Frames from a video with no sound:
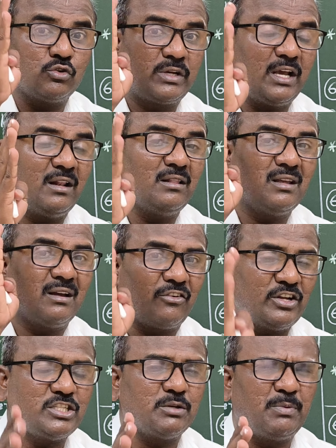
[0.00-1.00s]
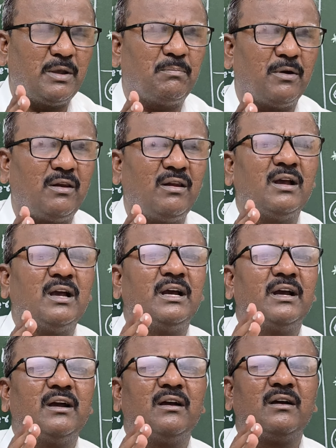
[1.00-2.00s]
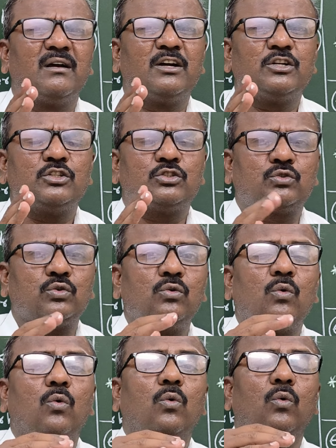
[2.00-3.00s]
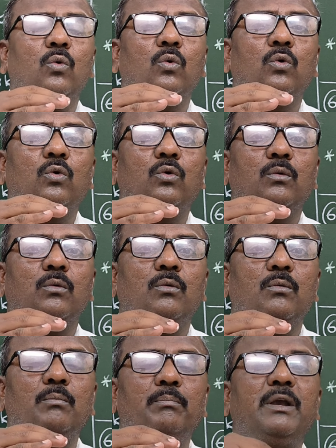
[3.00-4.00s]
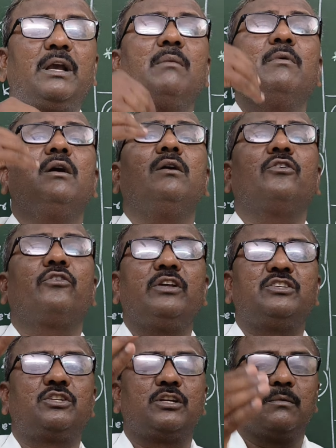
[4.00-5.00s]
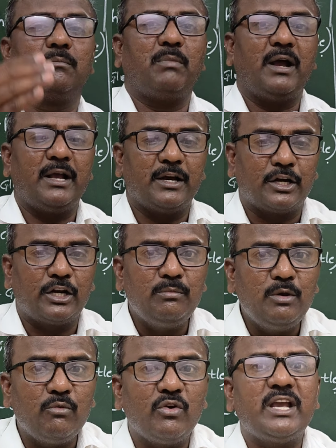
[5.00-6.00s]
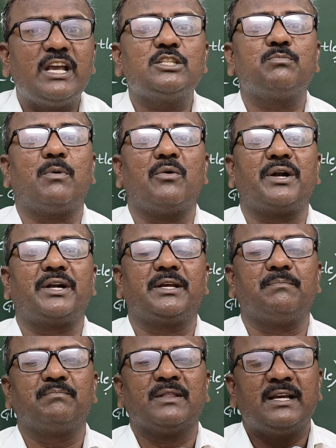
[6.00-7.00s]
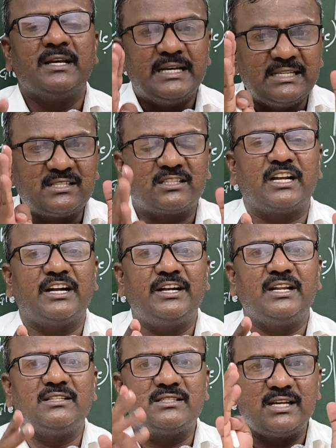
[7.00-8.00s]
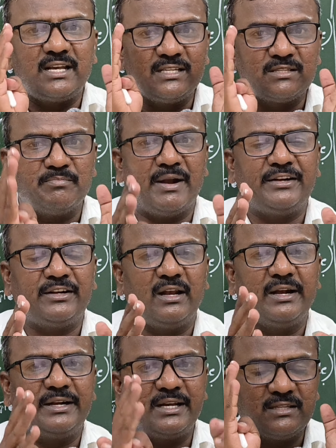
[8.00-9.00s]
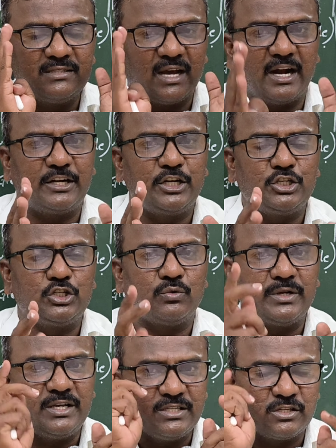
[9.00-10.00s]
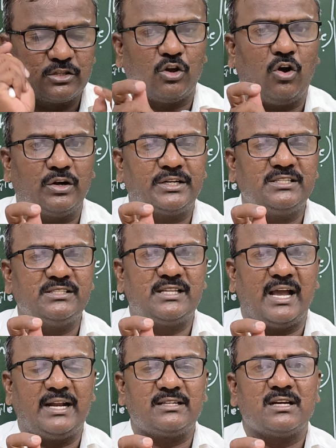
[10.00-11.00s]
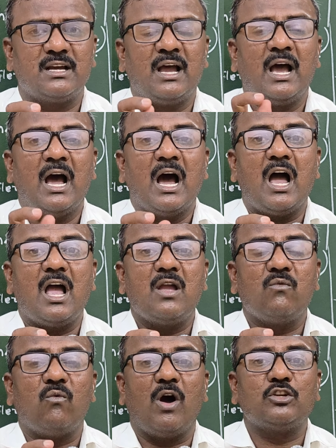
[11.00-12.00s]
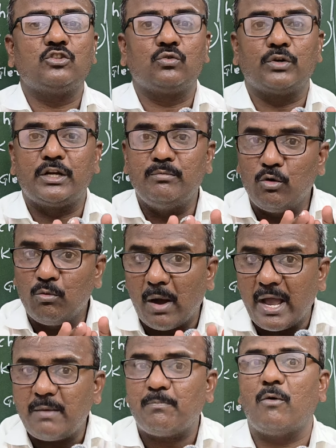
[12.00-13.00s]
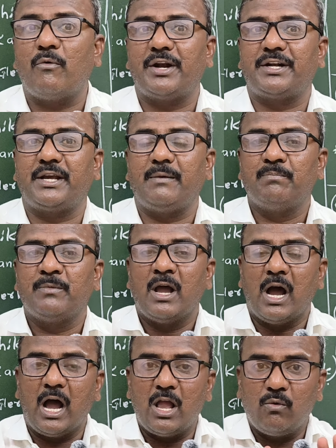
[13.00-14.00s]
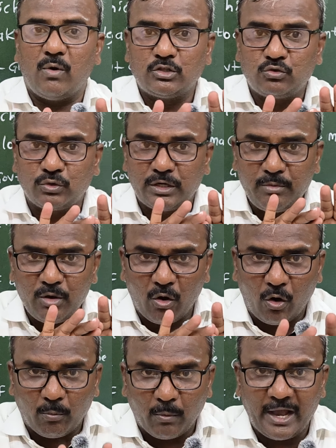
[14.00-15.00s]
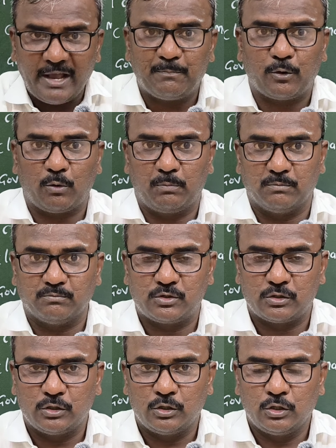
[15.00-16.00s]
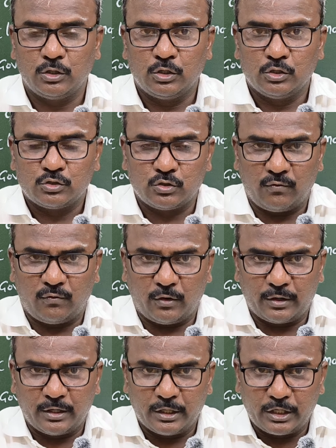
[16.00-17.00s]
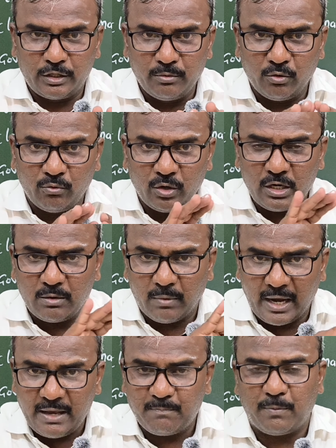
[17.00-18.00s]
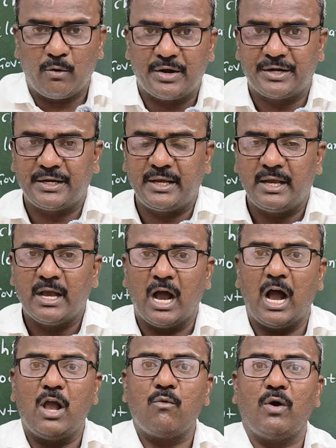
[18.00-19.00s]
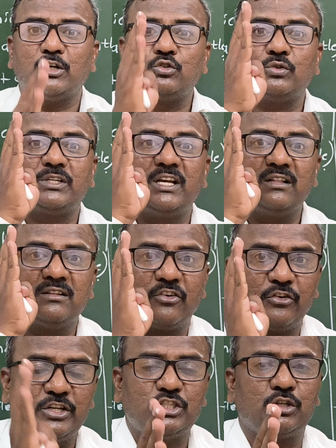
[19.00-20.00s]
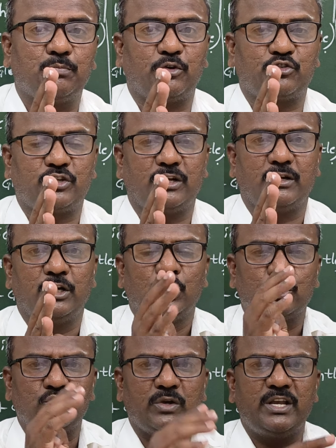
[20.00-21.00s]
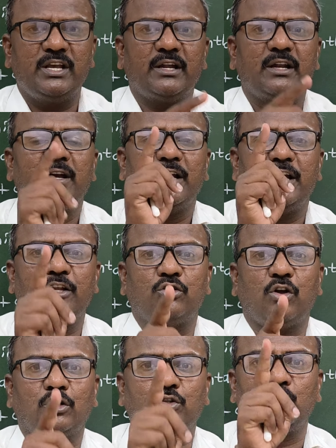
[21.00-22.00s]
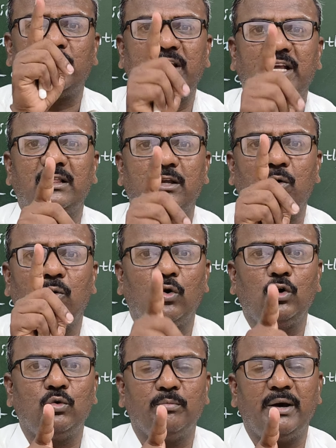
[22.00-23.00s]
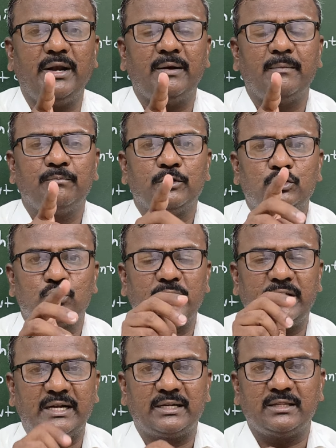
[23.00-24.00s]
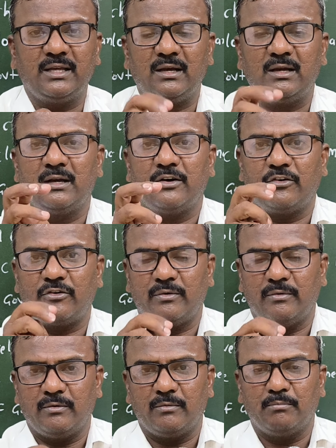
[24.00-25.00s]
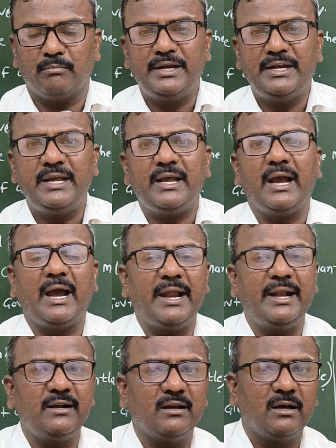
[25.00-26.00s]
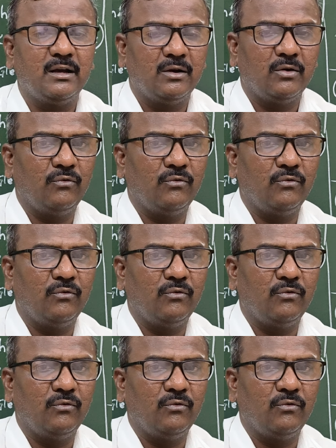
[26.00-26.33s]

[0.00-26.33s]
to kill the rich people, to become rich by removing his poverty. His tendency, his mentality, his attitude, his thought is that I want to remove my poverty. I want to remove my problems. So for removing my poverty, I want to kill the rich person. So here he thought to kill the old woman to get the money and